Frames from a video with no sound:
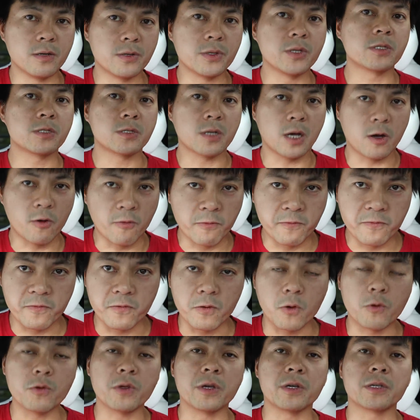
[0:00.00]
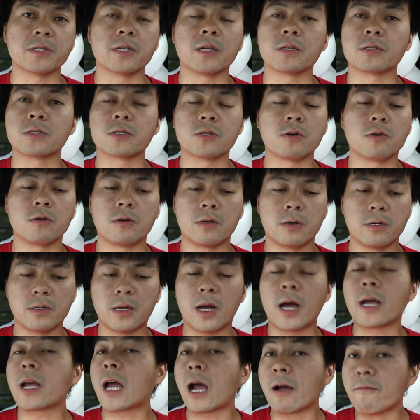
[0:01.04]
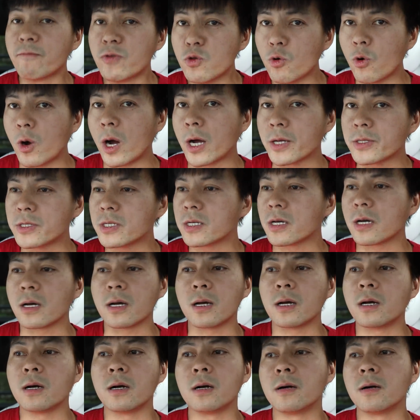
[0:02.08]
this off-roading thing. So I have no idea.